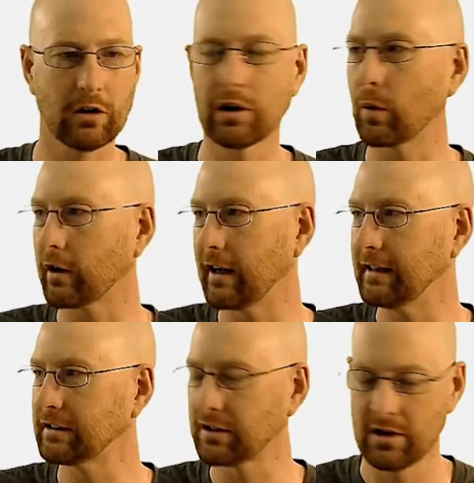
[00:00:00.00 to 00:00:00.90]
all
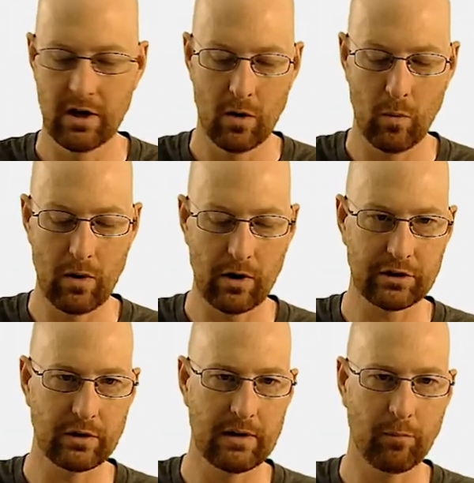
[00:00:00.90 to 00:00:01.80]
lowercase. We
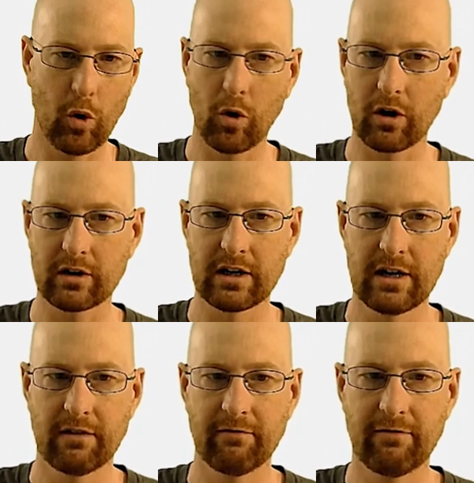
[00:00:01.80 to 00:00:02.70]
want to import
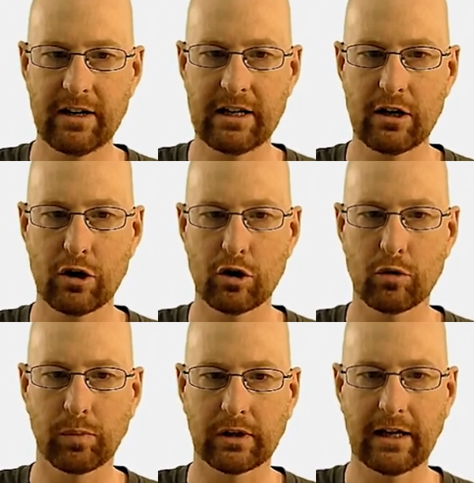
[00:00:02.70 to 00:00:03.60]

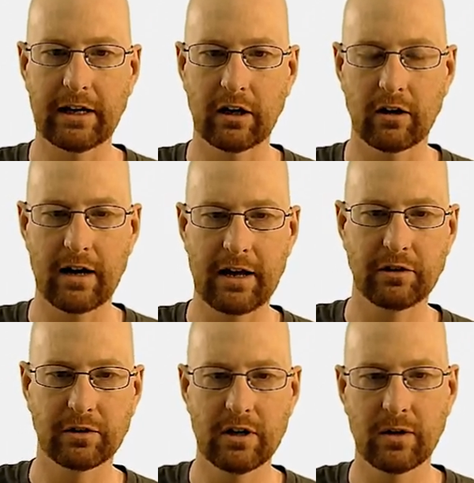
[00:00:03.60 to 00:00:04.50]
video player.
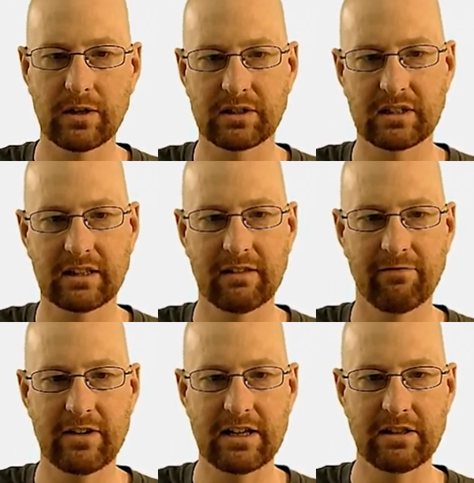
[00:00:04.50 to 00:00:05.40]
And you'll notice that the
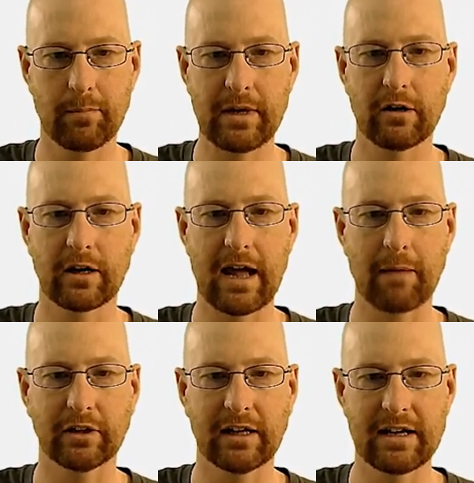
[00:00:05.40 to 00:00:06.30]
V and the P are
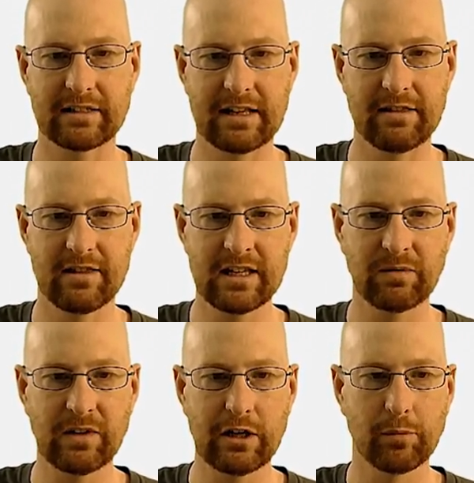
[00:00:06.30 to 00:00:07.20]
capitalized in
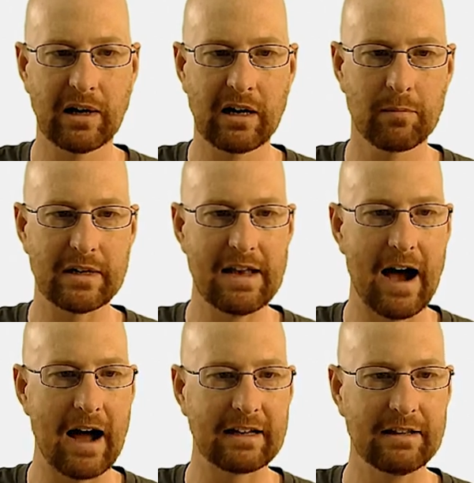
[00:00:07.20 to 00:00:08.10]
this video player, but
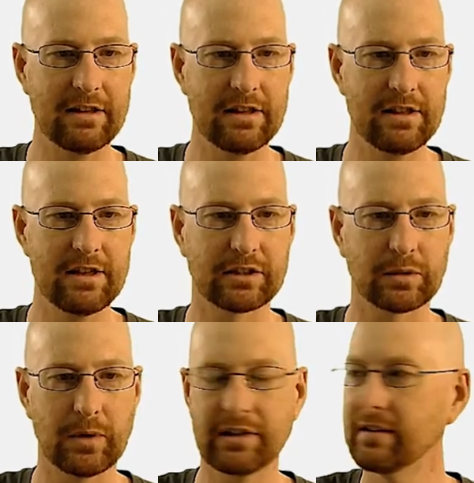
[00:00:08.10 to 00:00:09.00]
not in
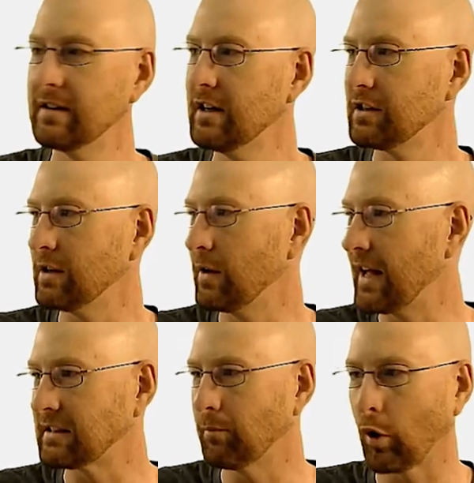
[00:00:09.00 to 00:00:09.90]
this one. So
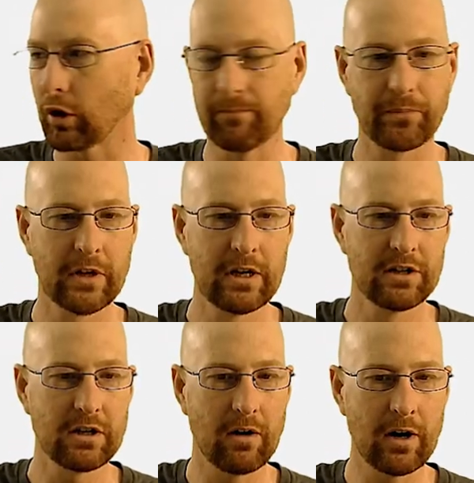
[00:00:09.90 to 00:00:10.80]
that's important.
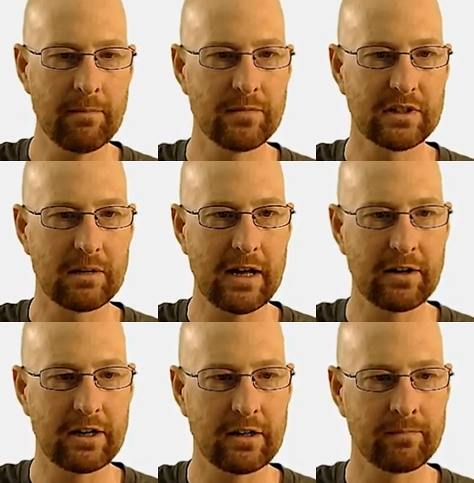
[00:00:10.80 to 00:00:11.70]
So, okay, let's come
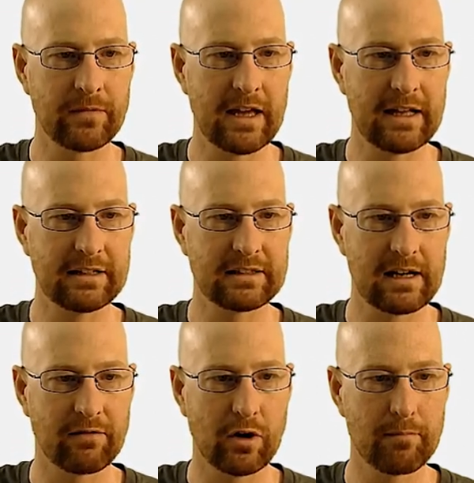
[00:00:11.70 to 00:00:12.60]
down here and
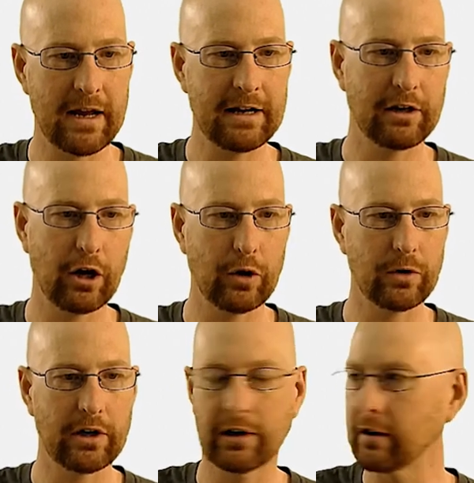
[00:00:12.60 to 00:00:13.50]
inside of our main
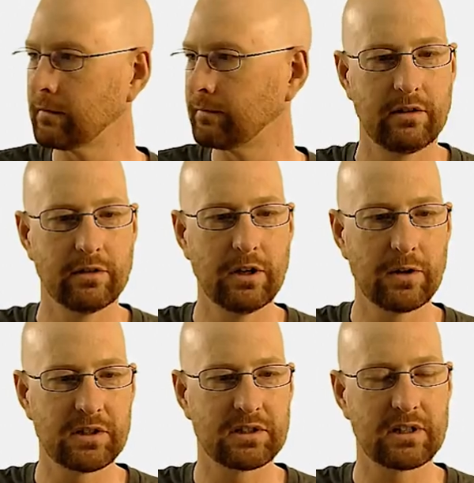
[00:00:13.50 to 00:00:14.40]
code here, you'll
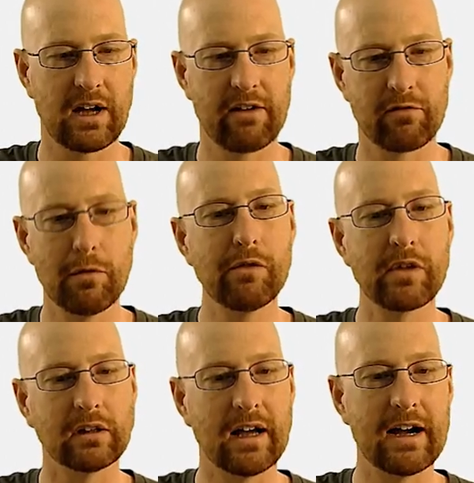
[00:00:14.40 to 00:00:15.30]
notice I've
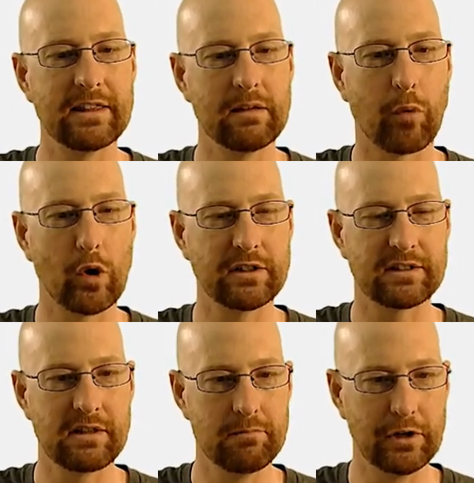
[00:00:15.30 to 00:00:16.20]
removed the line that
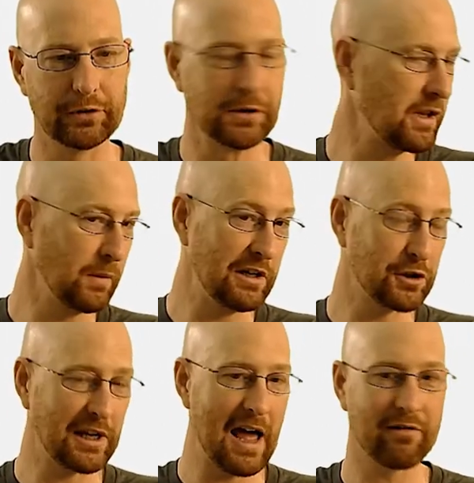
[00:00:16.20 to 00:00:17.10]
points to the builder that we
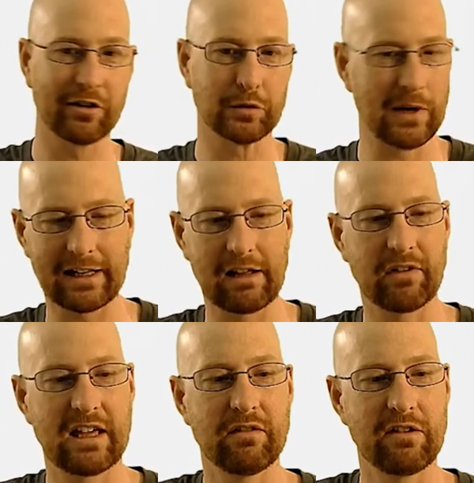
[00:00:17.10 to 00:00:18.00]
usually have because we're not gonna
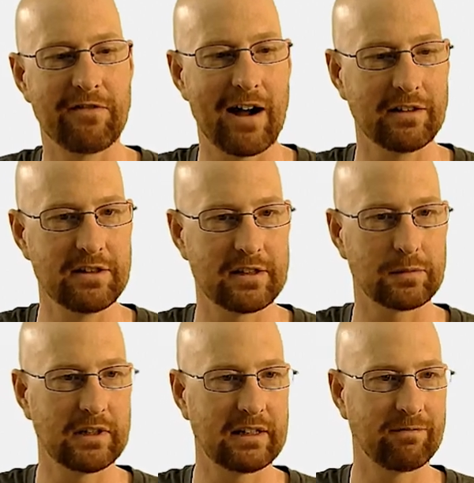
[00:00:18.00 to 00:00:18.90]
have a Kivy file in
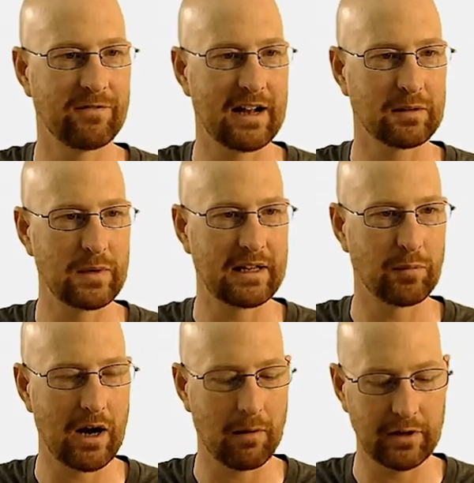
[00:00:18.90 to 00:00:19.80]
this one. In fact, we
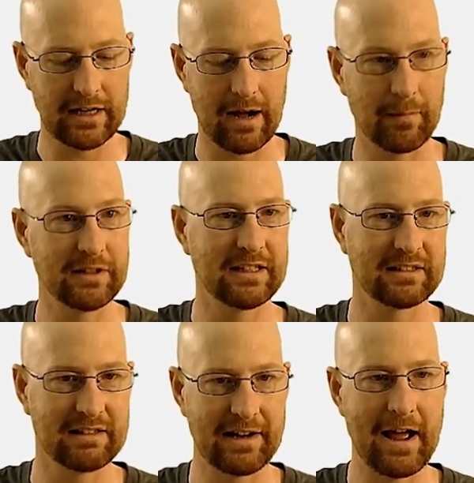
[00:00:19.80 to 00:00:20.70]
could probably comment
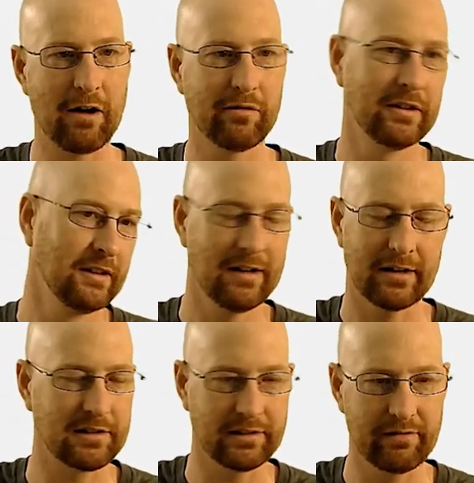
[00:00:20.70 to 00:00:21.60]
this line out.
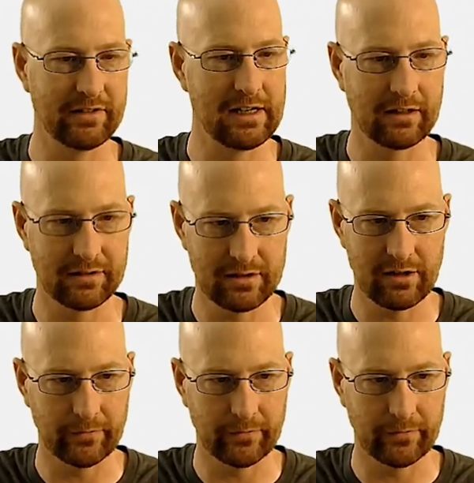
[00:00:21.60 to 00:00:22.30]
I'll just leave it in because,